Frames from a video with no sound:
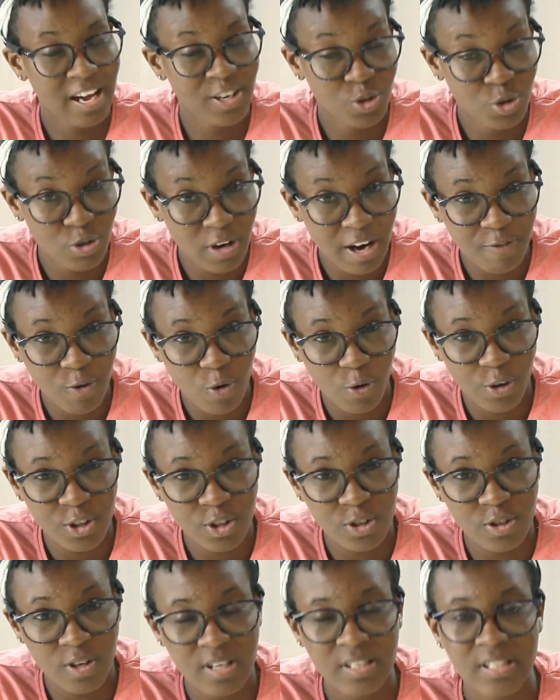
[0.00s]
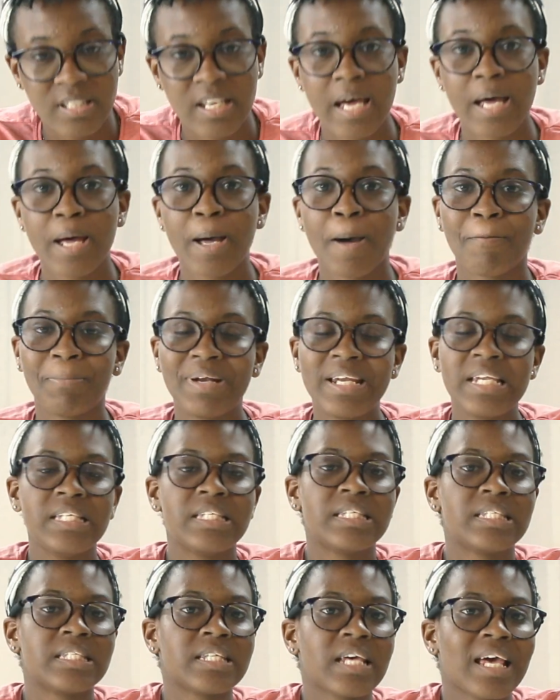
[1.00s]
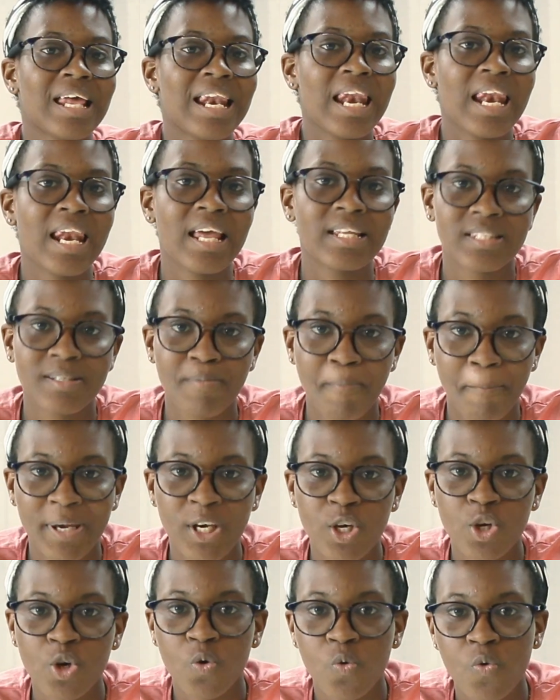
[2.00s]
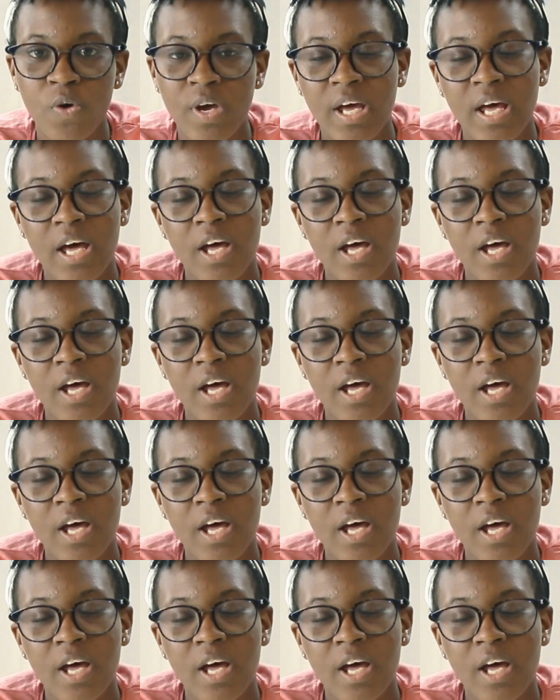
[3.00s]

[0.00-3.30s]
Do you have questions? Please let me know.